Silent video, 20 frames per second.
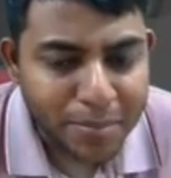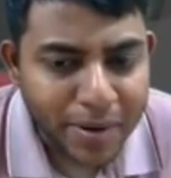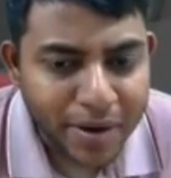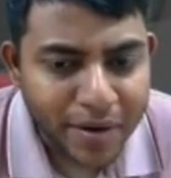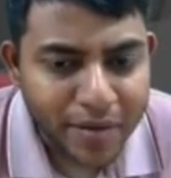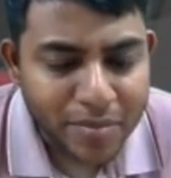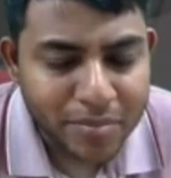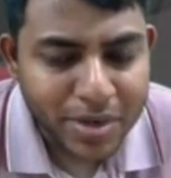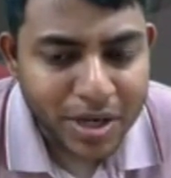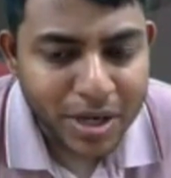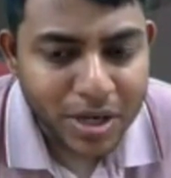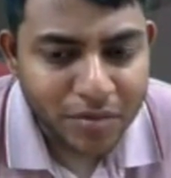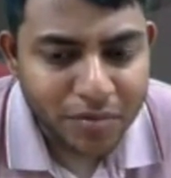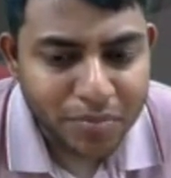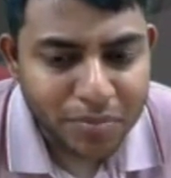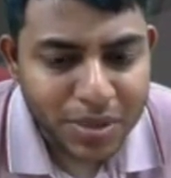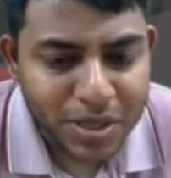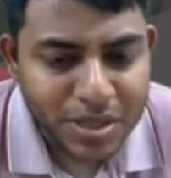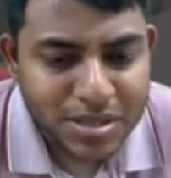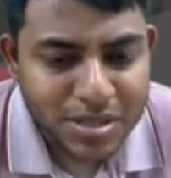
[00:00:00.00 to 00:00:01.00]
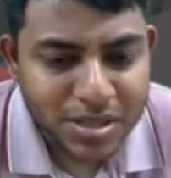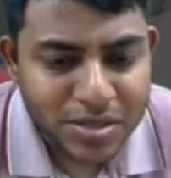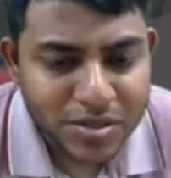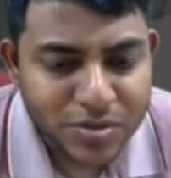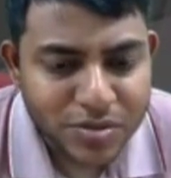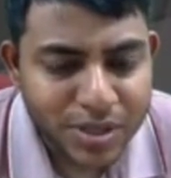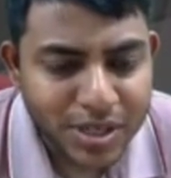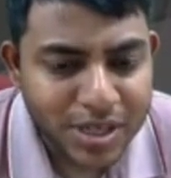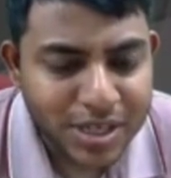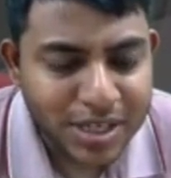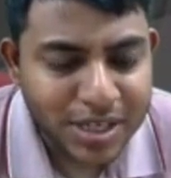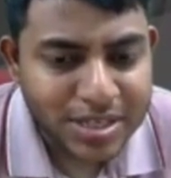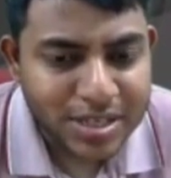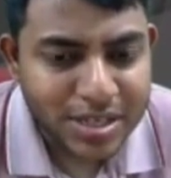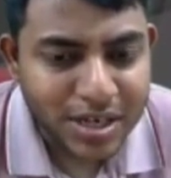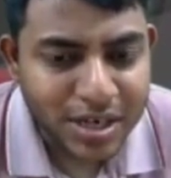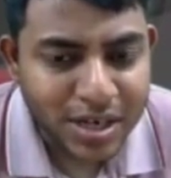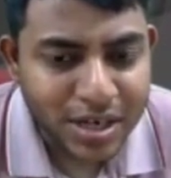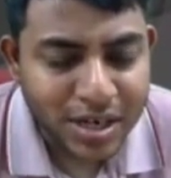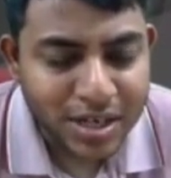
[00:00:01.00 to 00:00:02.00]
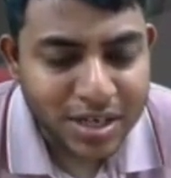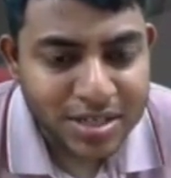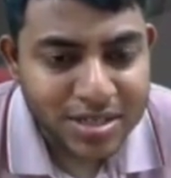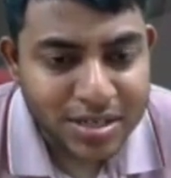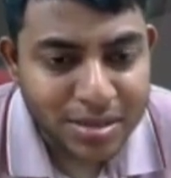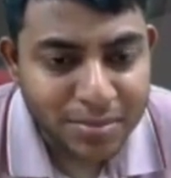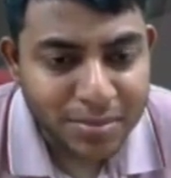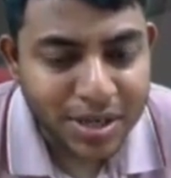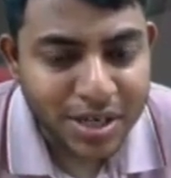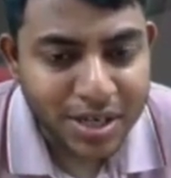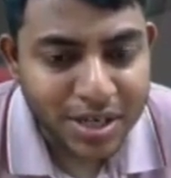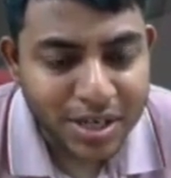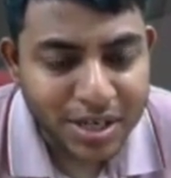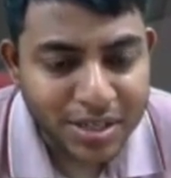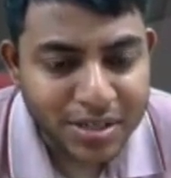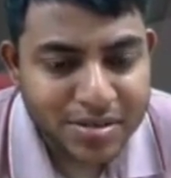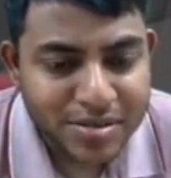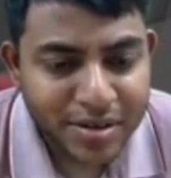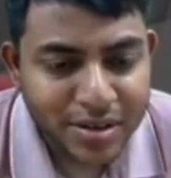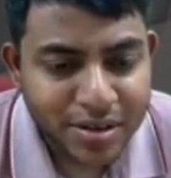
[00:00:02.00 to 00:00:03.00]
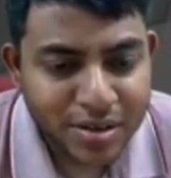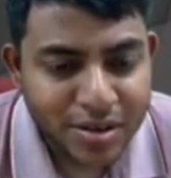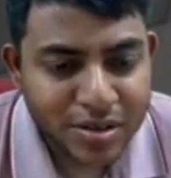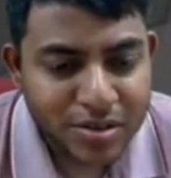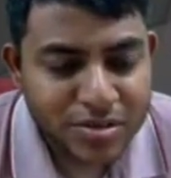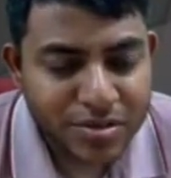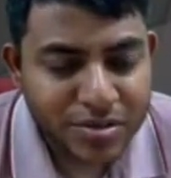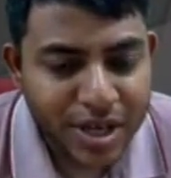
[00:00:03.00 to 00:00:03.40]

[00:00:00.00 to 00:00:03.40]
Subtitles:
Empowerment of Persons with Disabilities.